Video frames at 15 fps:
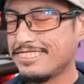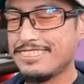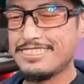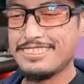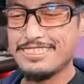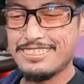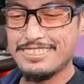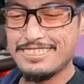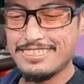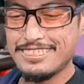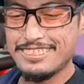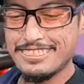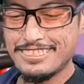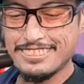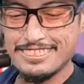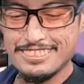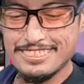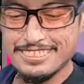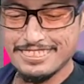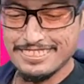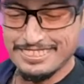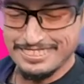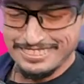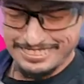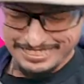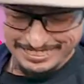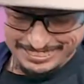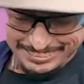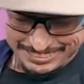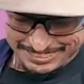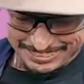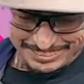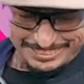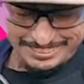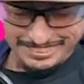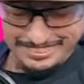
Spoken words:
The person shown says nothing.